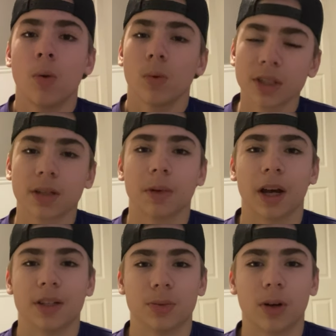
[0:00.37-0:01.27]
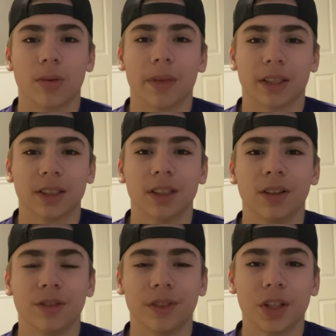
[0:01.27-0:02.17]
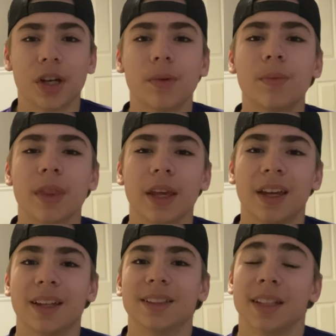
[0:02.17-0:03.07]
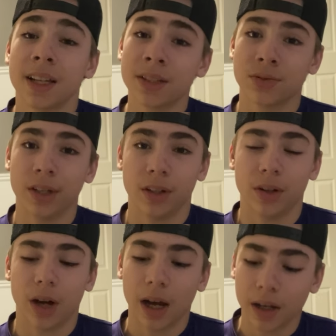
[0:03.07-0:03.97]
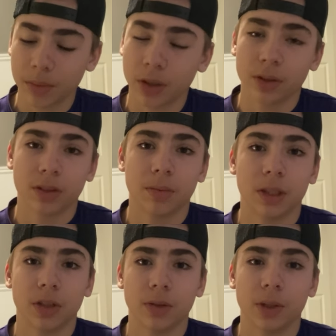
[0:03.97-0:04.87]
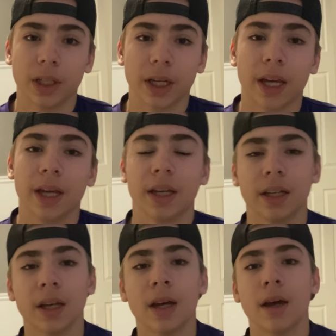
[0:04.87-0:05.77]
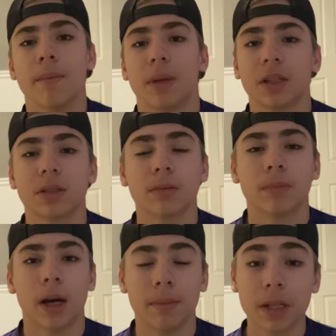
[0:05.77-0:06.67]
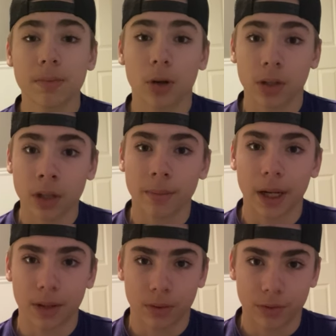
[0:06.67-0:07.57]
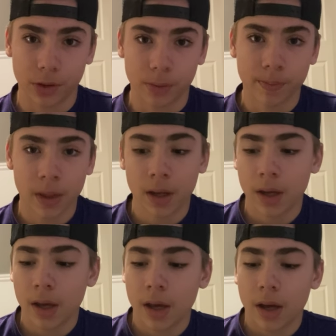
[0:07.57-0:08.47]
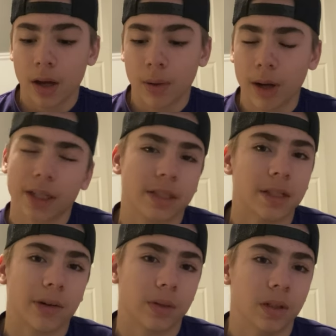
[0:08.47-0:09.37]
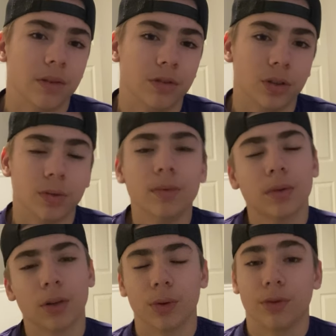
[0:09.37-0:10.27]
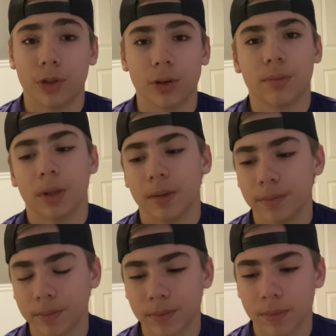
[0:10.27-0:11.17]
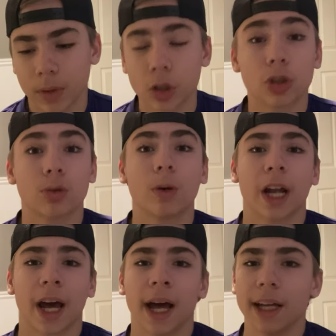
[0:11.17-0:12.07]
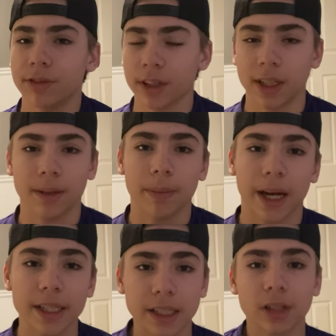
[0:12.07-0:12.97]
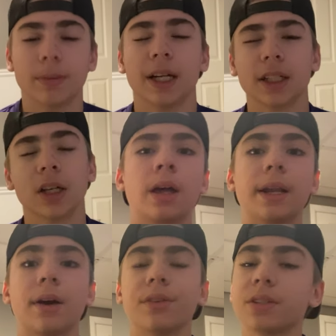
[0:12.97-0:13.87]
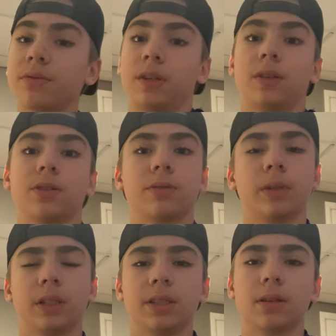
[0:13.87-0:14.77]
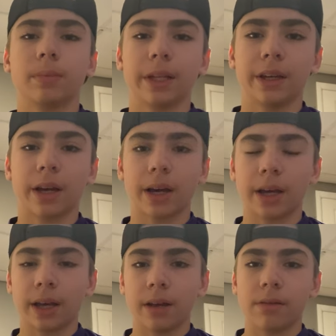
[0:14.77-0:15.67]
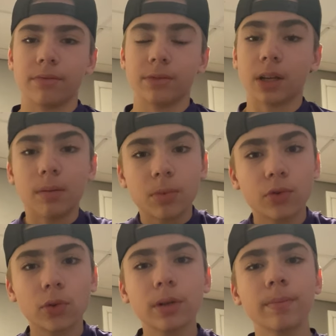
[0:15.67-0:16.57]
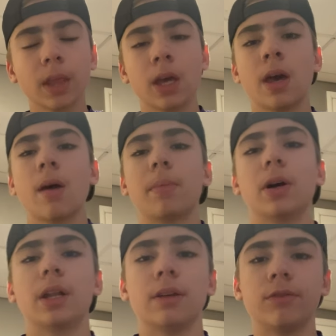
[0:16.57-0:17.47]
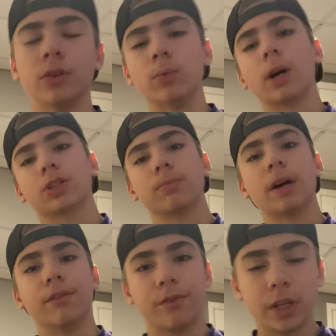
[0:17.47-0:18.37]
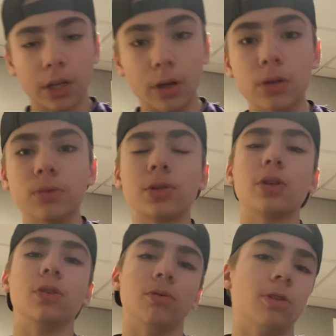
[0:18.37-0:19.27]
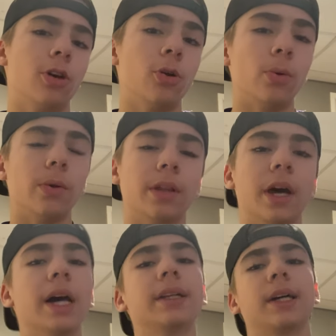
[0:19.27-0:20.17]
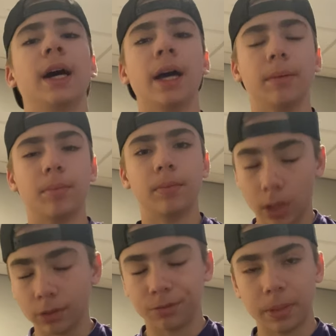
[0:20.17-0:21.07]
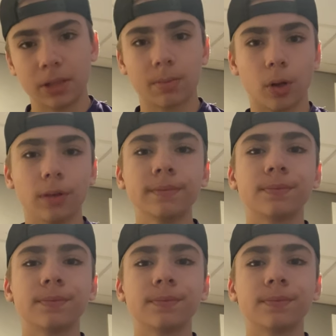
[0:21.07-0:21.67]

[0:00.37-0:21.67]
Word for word: What's up guys, welcome back to another video. In today's video, I'm going to be doing a base my baseball gear bag review. Well, I guess not really a review, a review, but just what I have in my gear bag. Now, this video isn't really something I have done before, but if you watch my videos, you know that I love baseball.